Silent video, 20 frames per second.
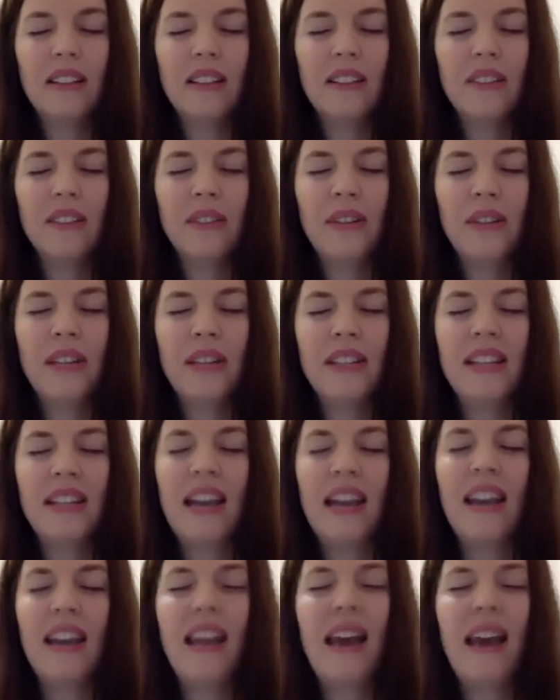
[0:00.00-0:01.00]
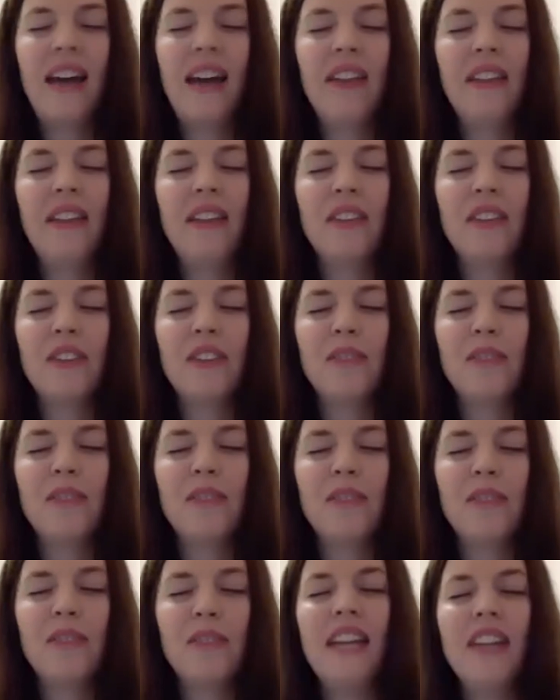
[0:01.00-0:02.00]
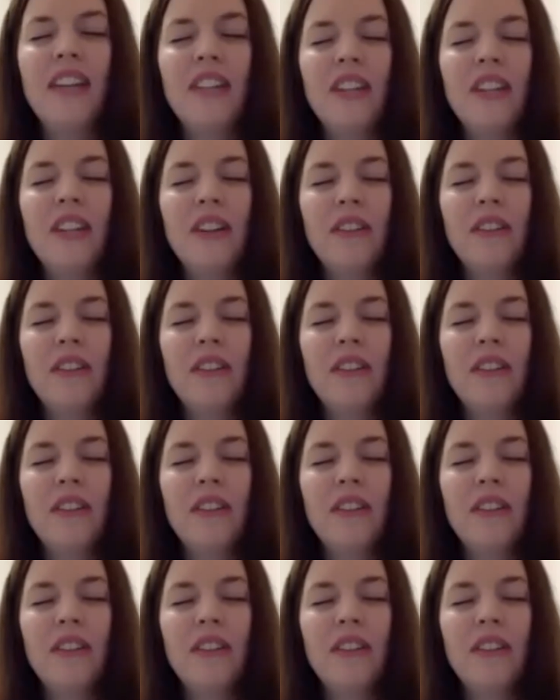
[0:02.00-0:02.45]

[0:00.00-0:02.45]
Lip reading: we start now this meditation of